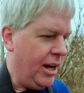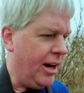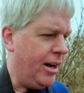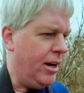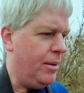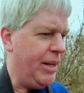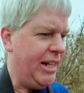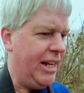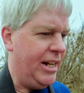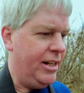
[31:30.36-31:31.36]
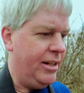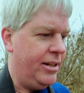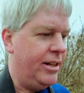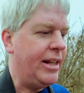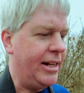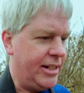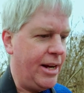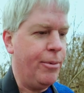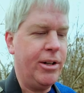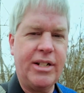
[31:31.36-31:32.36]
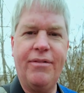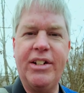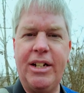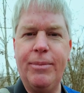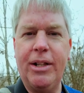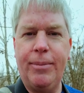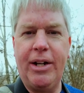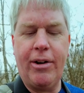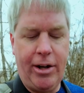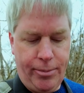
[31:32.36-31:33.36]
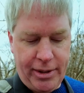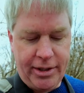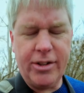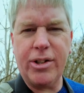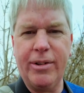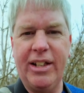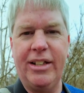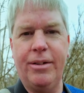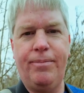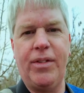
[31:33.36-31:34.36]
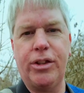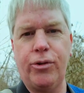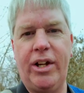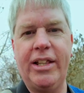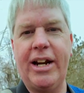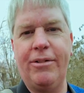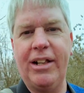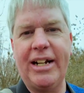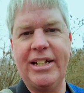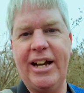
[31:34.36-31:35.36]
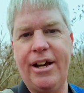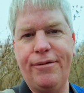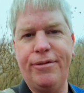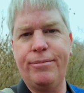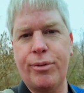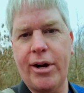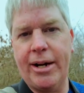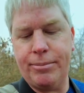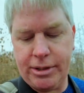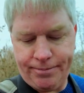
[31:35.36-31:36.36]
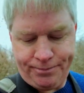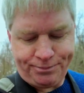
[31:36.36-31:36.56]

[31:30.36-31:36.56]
And then that Tamarin 17mm I opened. Those are really the three that I would like to have primes.